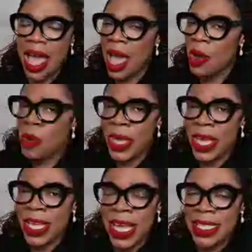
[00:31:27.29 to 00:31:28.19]
I hope you're
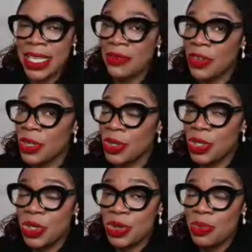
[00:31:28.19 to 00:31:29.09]
excited for your
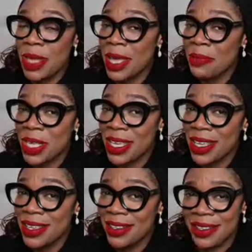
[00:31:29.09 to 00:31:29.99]
new baby.